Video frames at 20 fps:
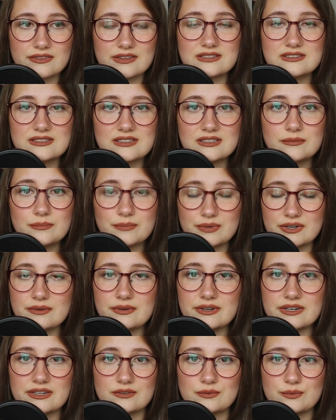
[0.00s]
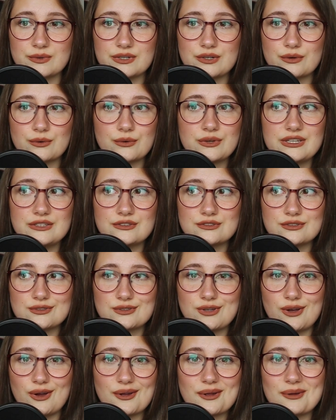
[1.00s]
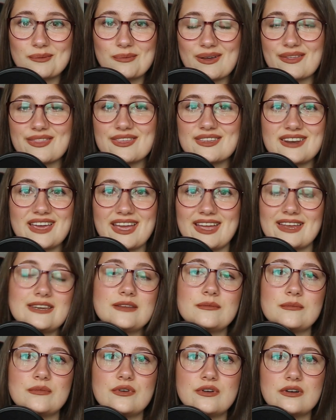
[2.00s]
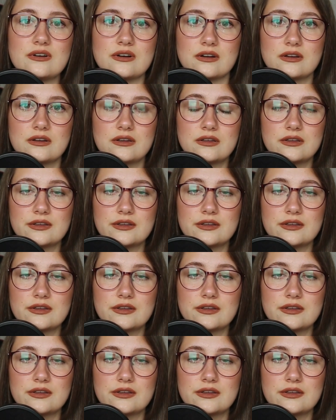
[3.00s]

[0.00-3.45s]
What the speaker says: That's it, period. We don't need to talk about it anymore.